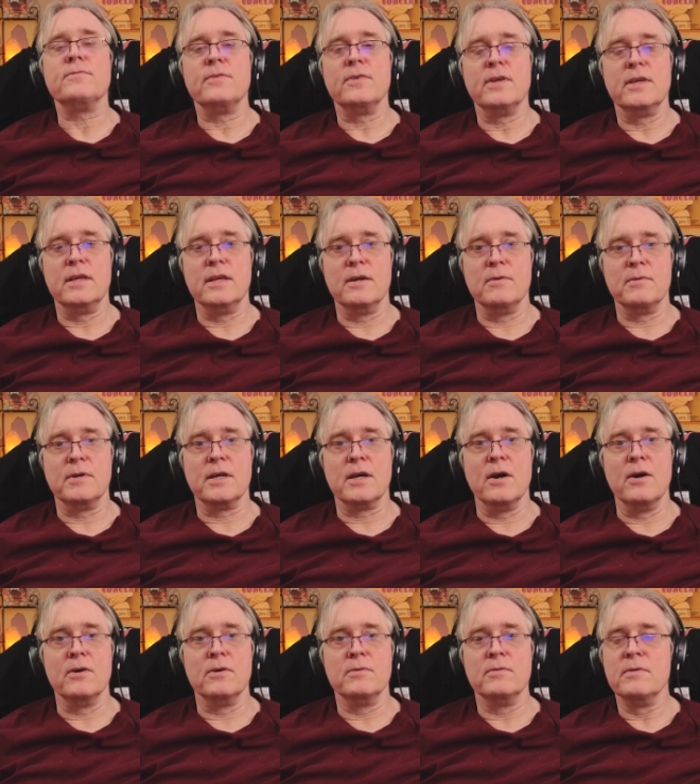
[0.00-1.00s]
Here we
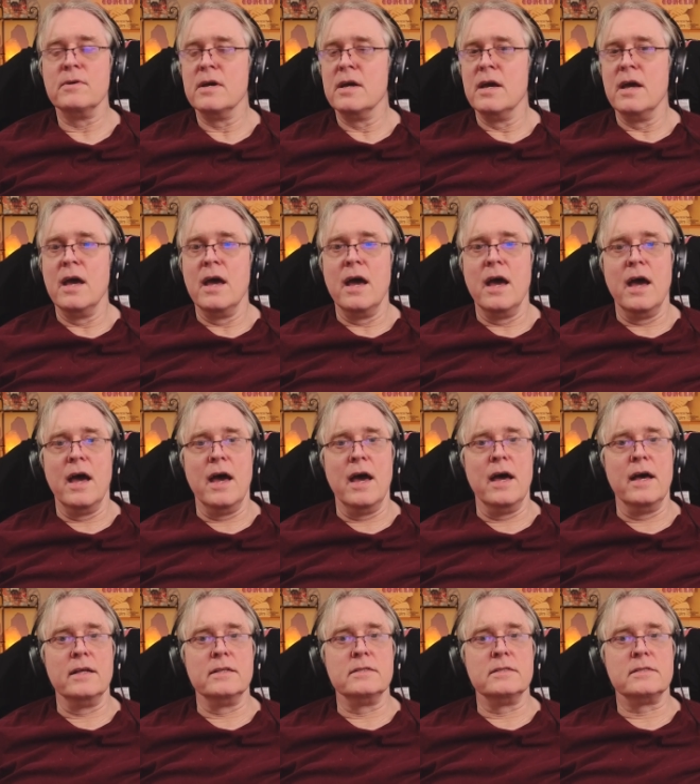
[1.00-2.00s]
go.
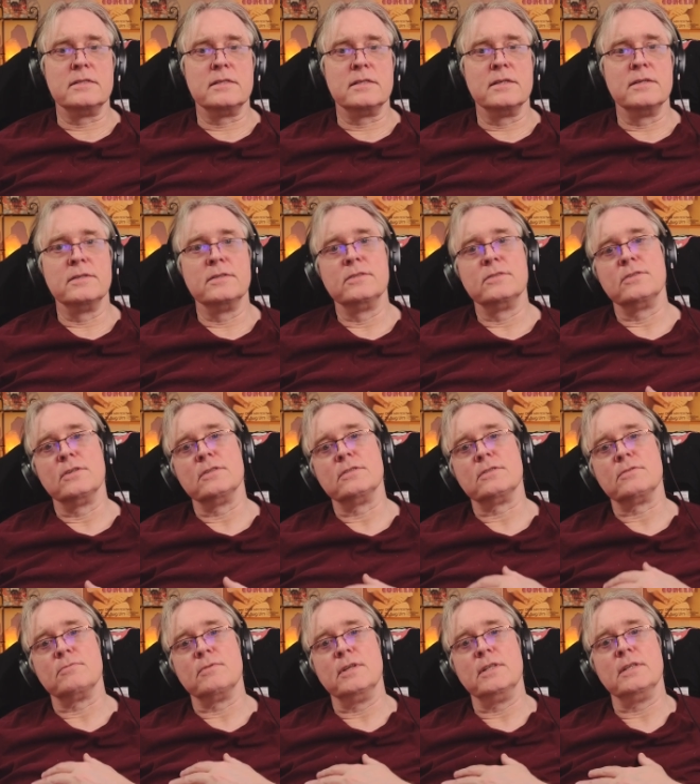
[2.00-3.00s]
And just read it